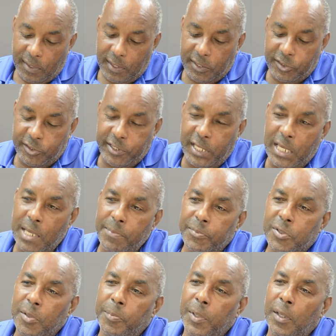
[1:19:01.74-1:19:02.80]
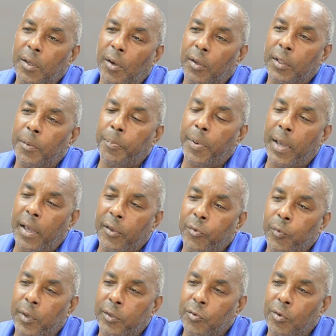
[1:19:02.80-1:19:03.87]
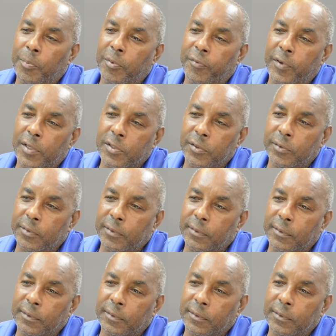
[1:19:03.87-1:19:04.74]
is deemed to be on the pathway to a professional.